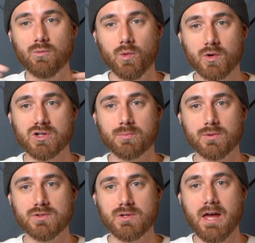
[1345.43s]

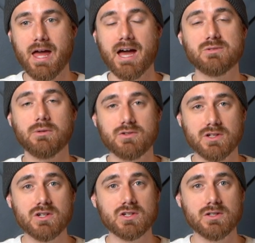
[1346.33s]
worshipers, as
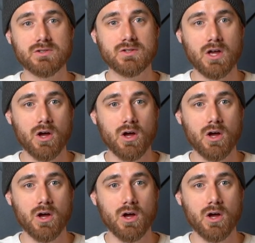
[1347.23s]
musicians,